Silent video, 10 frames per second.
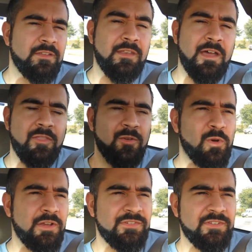now the
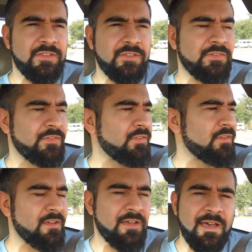question is,
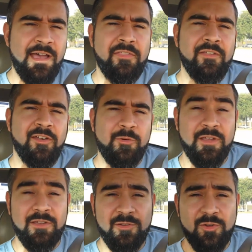how the hell am I
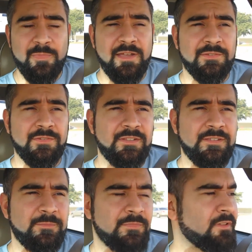gonna go back to sleep?